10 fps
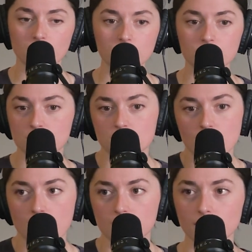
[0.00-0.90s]
It was just
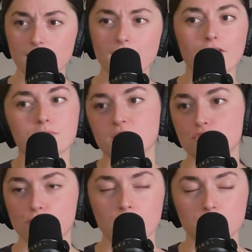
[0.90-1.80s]
not, like everybody's
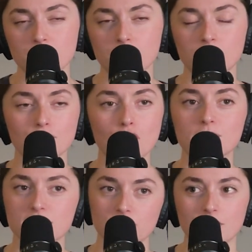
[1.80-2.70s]
grumpy,
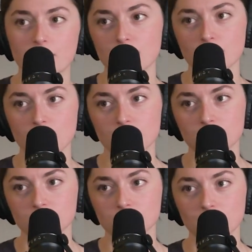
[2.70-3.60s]
nobody's learning
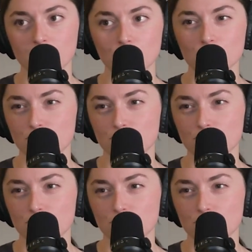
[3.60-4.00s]
anything, and you're just